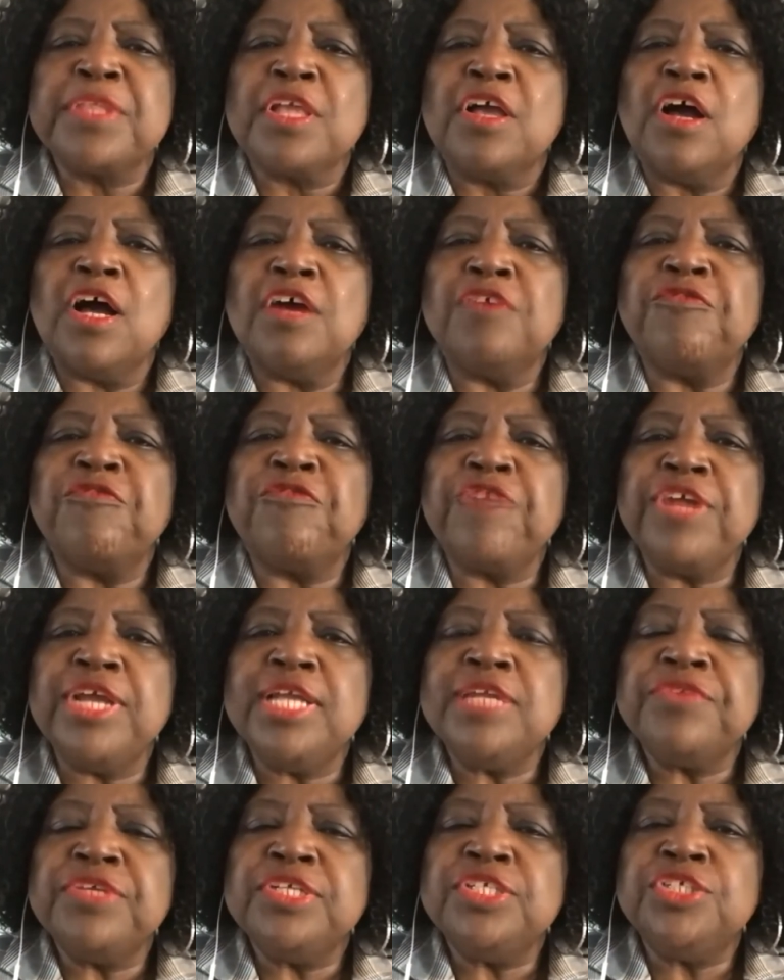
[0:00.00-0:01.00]
free
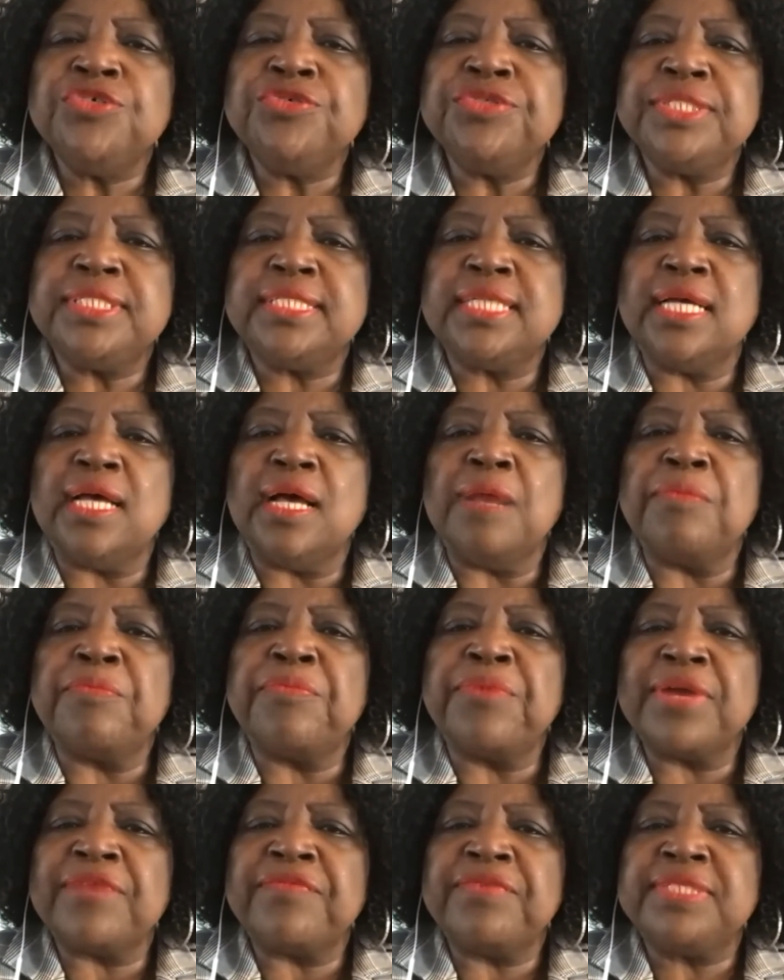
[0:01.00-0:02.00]
and reduced
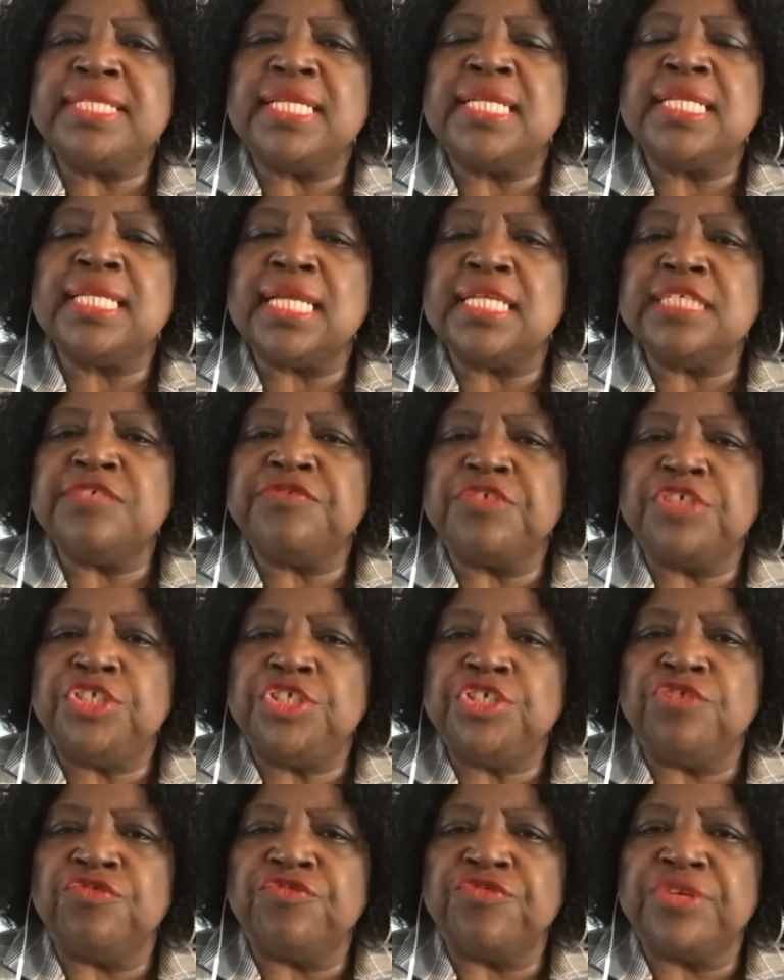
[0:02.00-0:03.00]
breakfast and lunch for
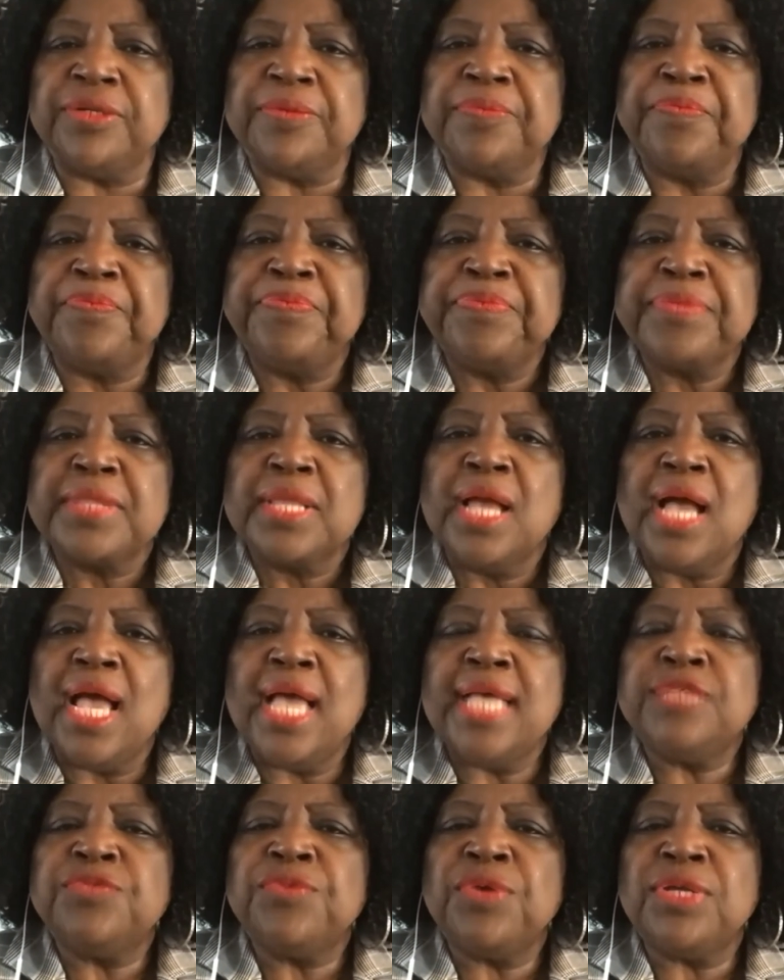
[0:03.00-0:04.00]
children,
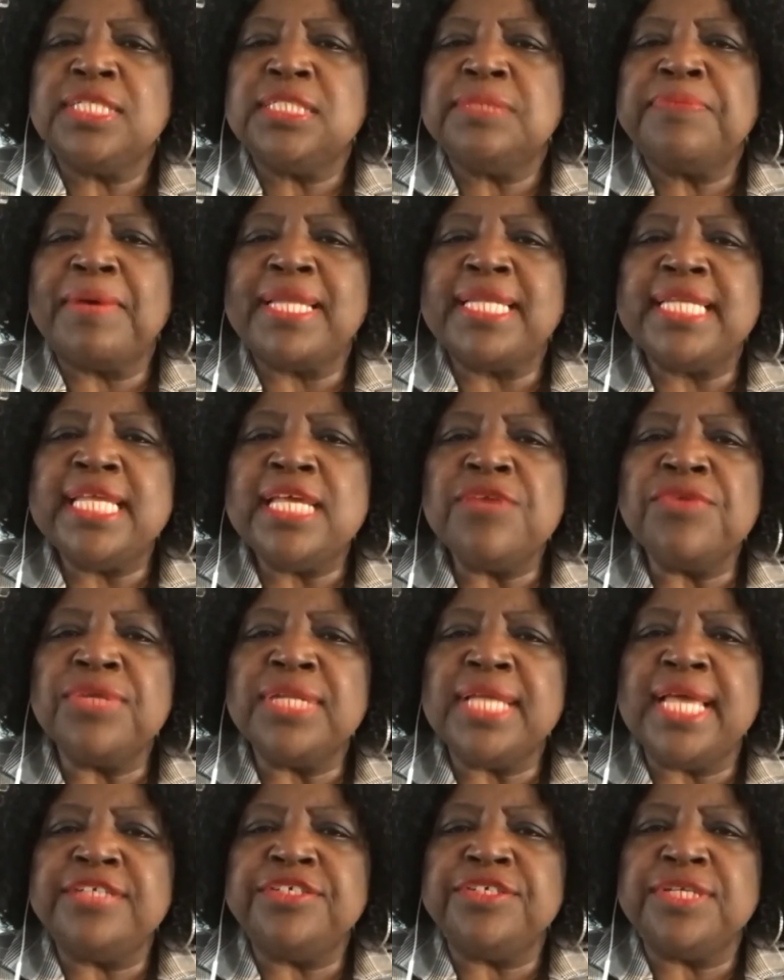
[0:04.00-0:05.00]
as well as bilingual
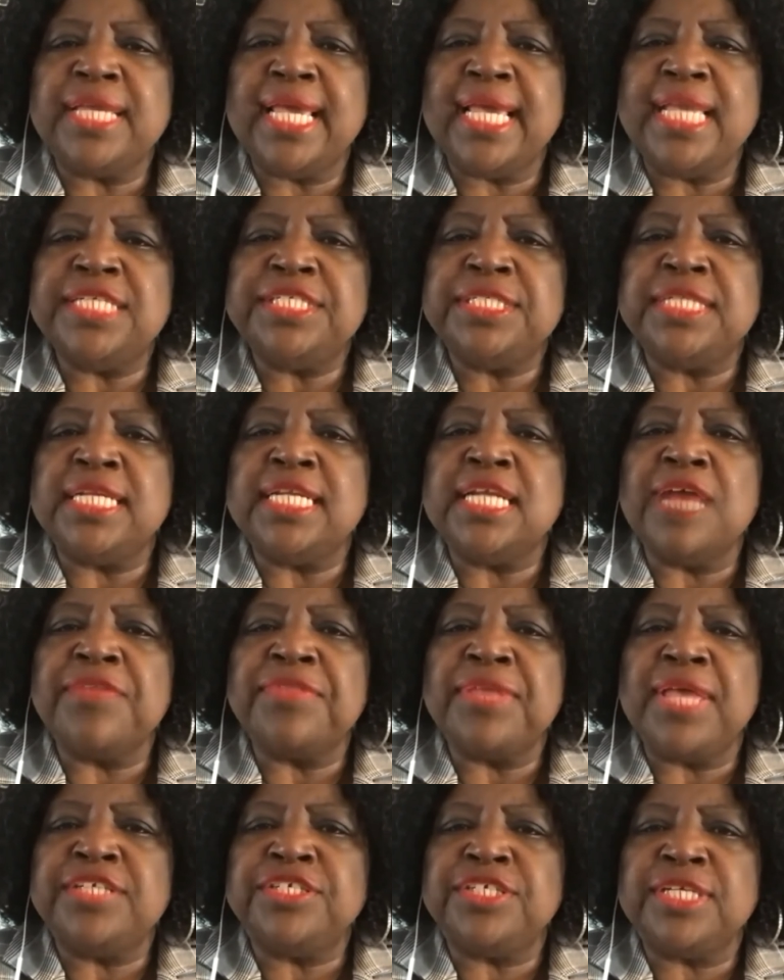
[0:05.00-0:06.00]
education and
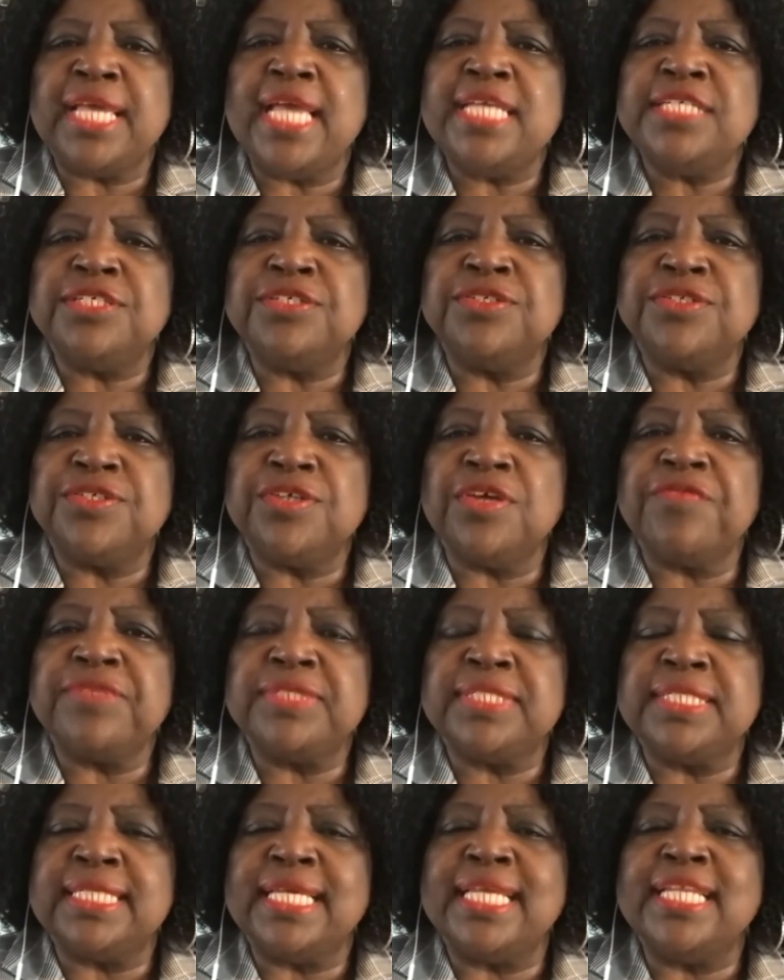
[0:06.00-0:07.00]
other education
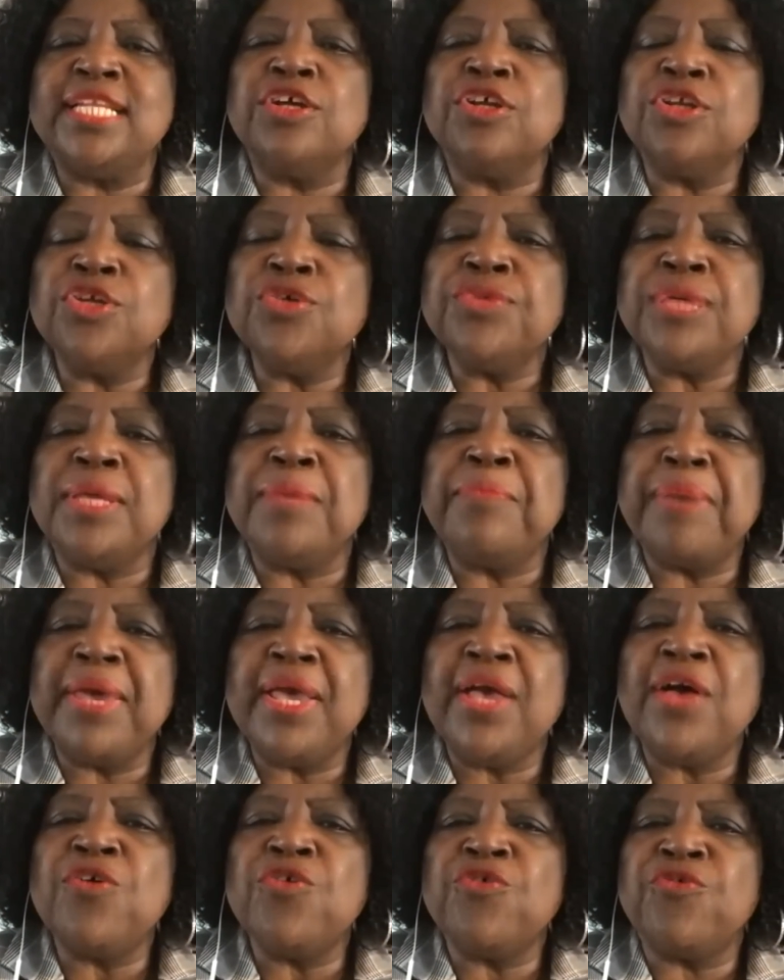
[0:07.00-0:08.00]
services, including
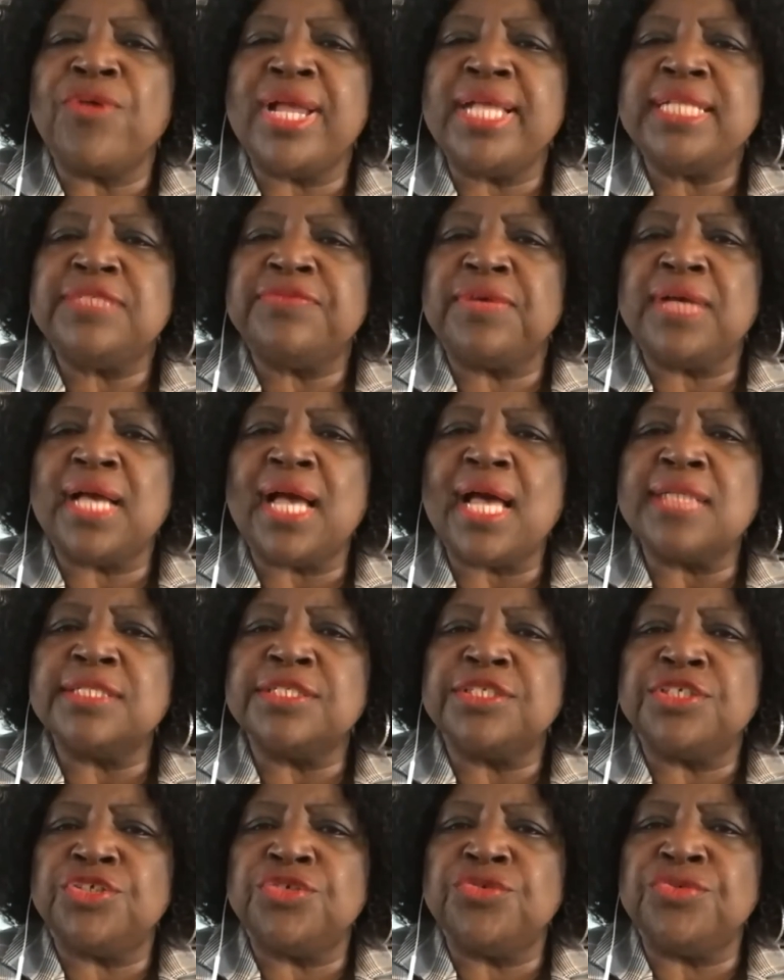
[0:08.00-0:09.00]
Pell Grants for college
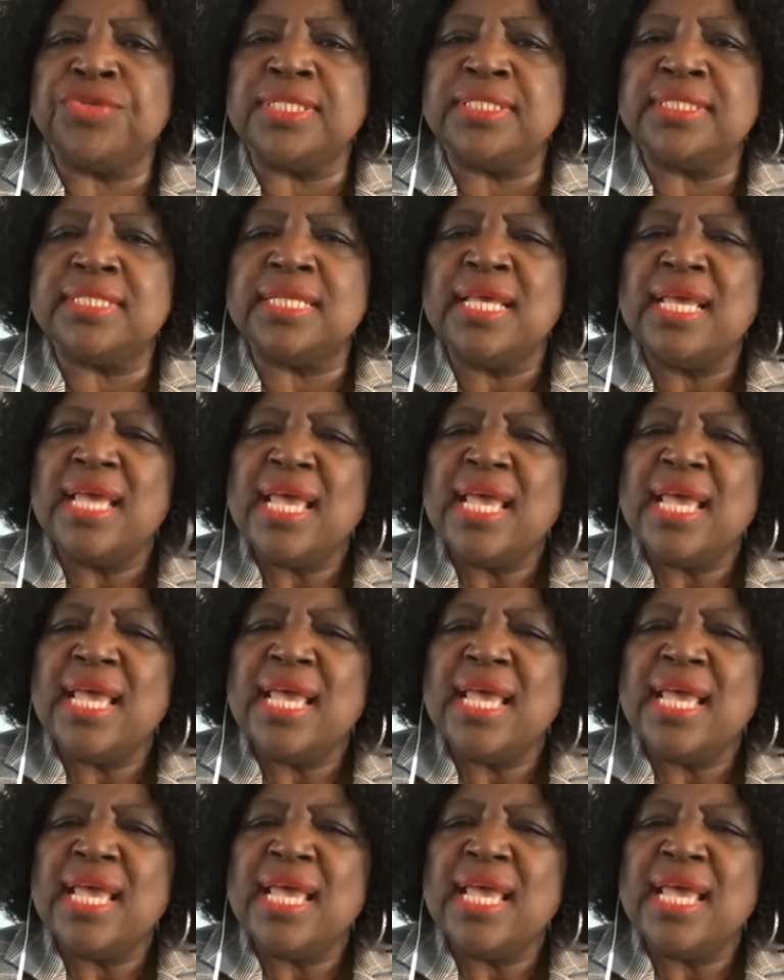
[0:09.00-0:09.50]
students.